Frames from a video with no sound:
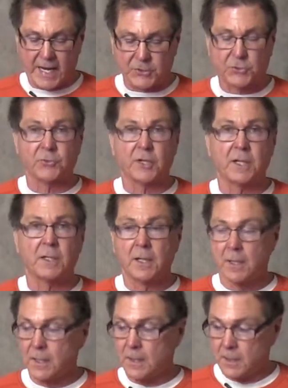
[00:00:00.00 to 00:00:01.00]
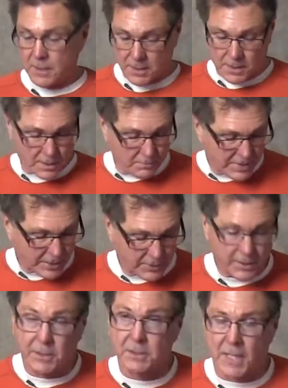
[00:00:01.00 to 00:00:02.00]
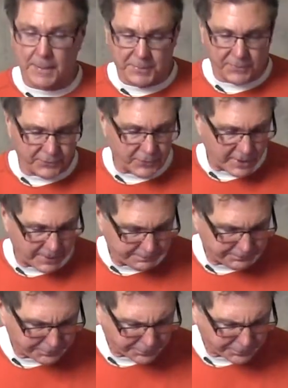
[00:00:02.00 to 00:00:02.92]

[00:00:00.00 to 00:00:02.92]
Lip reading: ashtray mounted in the top of the frame.